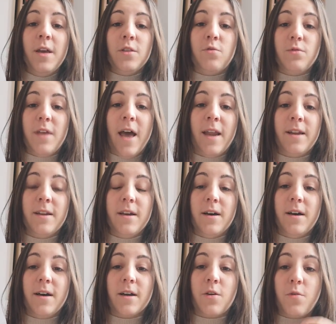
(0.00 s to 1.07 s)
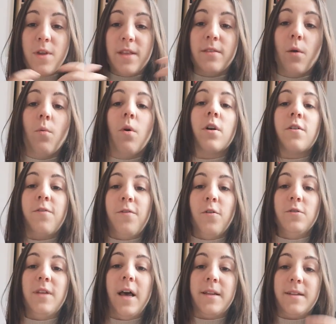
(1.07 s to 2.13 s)
to then create a workflow
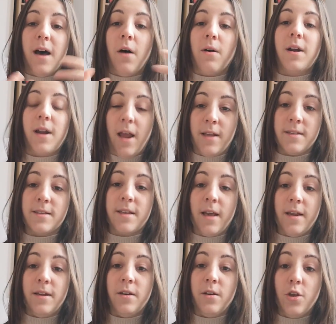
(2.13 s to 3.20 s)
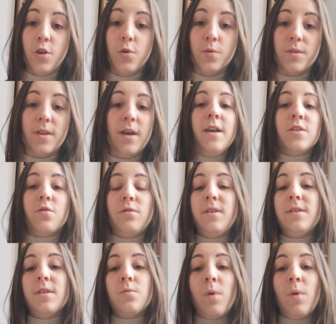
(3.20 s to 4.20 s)
that our clients can use. So this is